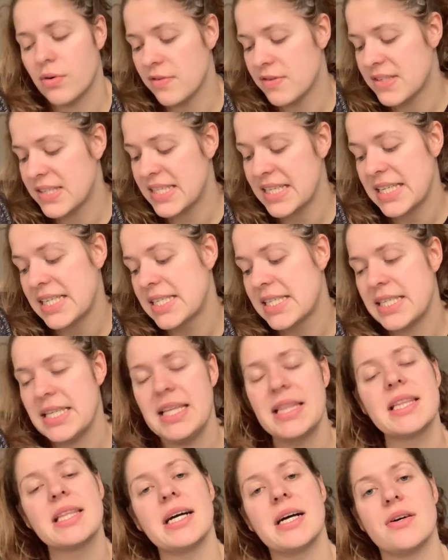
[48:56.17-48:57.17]
of
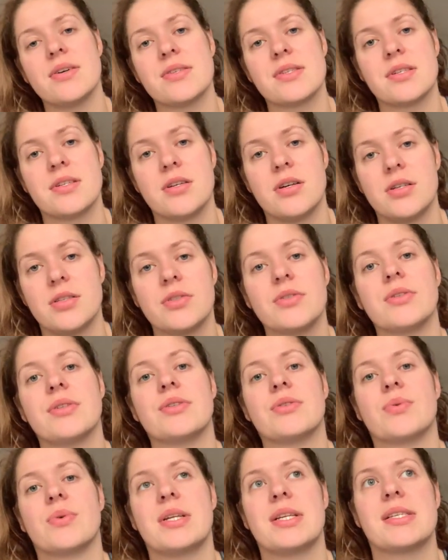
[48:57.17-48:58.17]

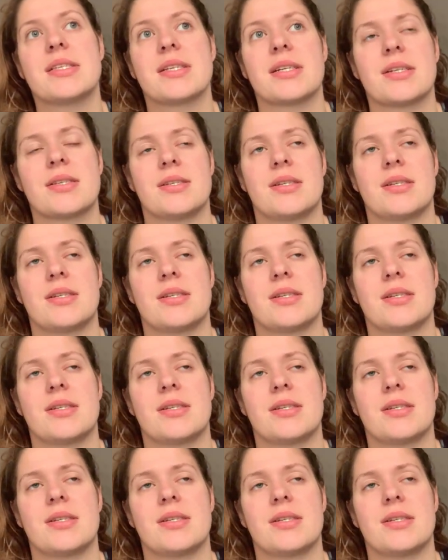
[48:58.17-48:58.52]
16,126